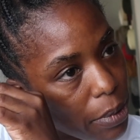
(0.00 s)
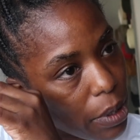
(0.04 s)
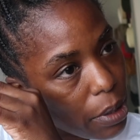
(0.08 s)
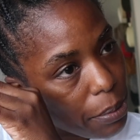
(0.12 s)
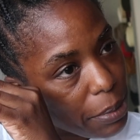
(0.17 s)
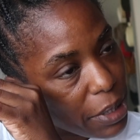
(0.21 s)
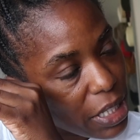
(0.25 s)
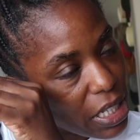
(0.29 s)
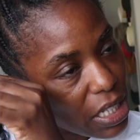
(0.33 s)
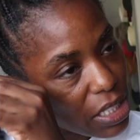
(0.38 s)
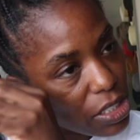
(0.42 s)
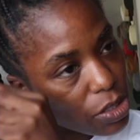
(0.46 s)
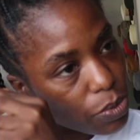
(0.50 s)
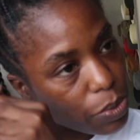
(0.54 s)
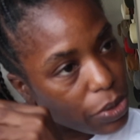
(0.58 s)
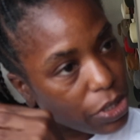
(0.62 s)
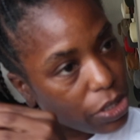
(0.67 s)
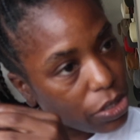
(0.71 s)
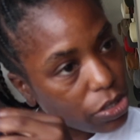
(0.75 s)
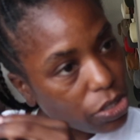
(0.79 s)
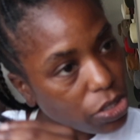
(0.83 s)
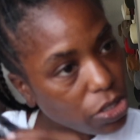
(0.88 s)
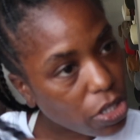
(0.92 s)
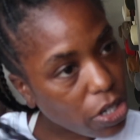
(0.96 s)
because when
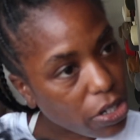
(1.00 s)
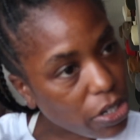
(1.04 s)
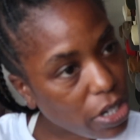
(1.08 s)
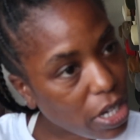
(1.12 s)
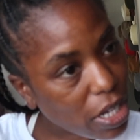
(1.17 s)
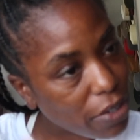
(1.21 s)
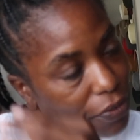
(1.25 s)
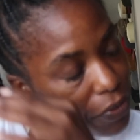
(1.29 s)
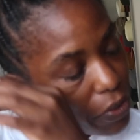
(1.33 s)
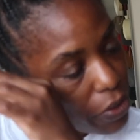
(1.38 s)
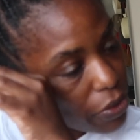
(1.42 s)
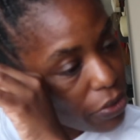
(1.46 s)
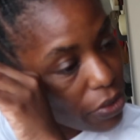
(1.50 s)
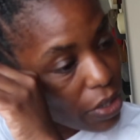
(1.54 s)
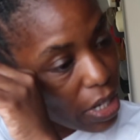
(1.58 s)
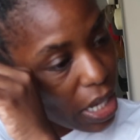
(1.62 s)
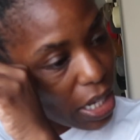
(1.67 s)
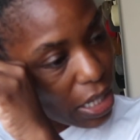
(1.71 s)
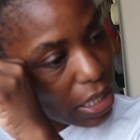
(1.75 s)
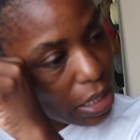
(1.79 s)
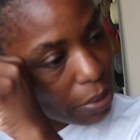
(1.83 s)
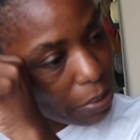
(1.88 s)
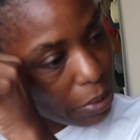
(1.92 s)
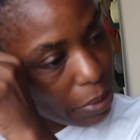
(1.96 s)
you start off, you're
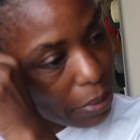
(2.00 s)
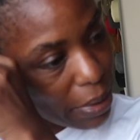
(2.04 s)
not going to be